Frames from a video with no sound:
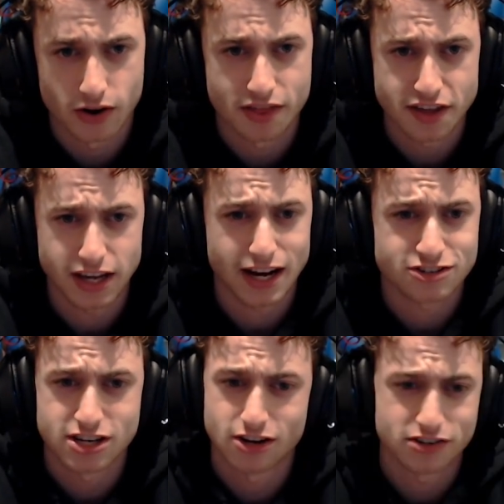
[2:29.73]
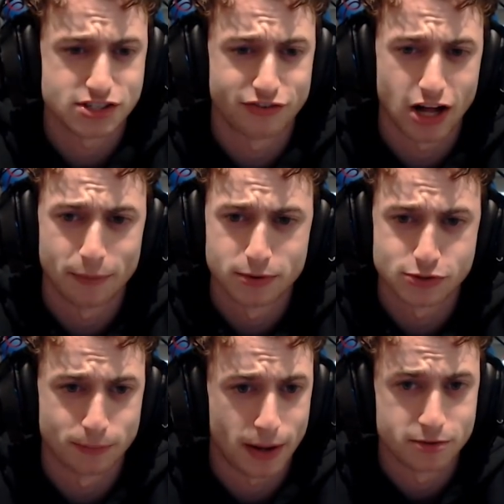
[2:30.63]
I think it actually costs developers
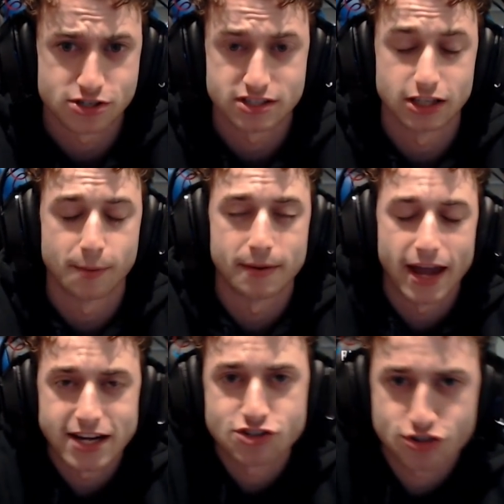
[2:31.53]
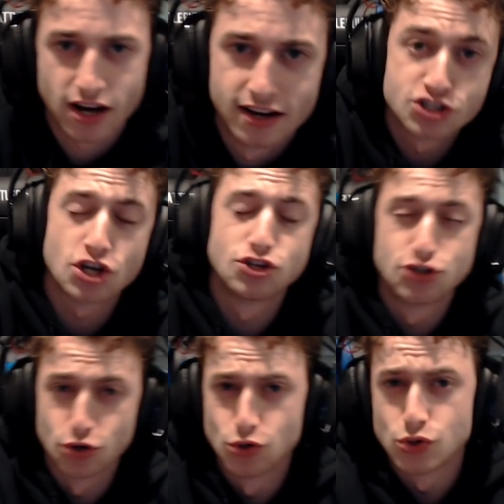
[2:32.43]
or publishers a little bit extra to
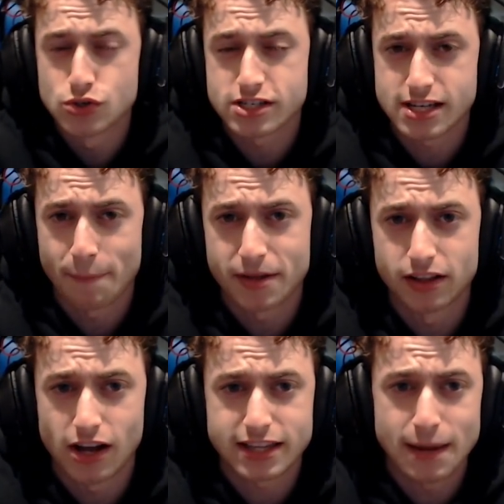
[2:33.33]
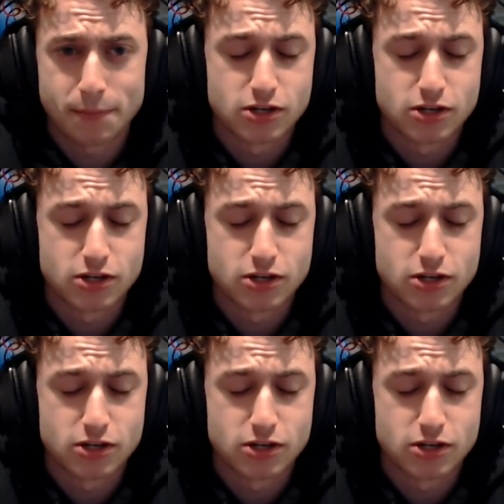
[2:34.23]
do something like that,